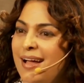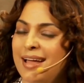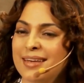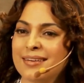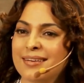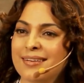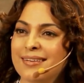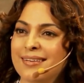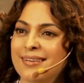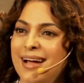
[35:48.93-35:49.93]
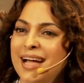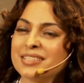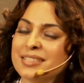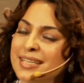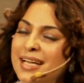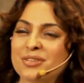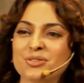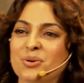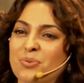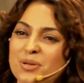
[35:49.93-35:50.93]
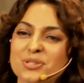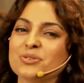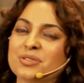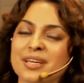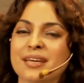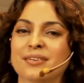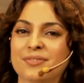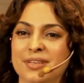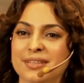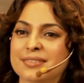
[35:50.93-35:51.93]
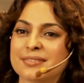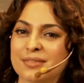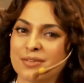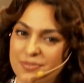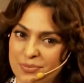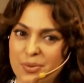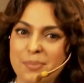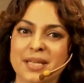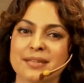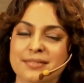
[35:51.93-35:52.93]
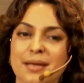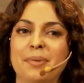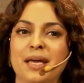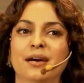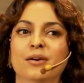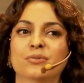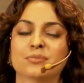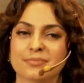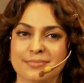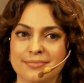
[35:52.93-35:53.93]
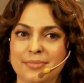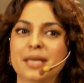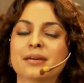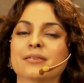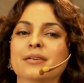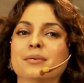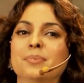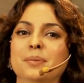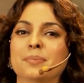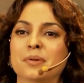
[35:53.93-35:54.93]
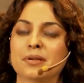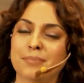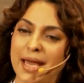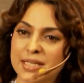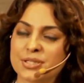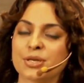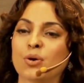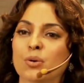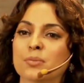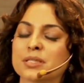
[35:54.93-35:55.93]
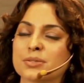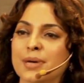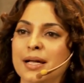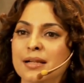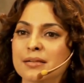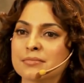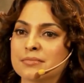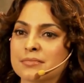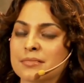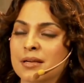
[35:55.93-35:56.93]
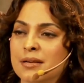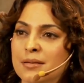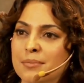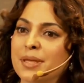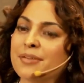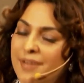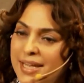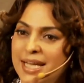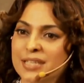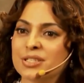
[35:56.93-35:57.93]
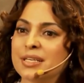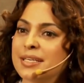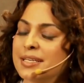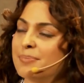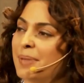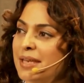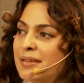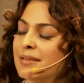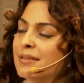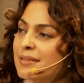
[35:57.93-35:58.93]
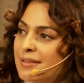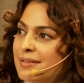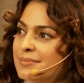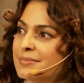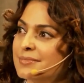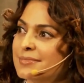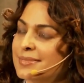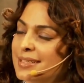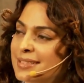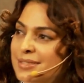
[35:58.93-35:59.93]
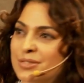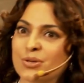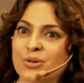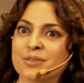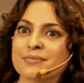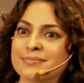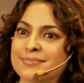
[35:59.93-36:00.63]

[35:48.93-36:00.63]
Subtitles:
And I'd just like to know, what do you think of this, of women stepping out, being career people, managing home as well, being financially independent? Is this good?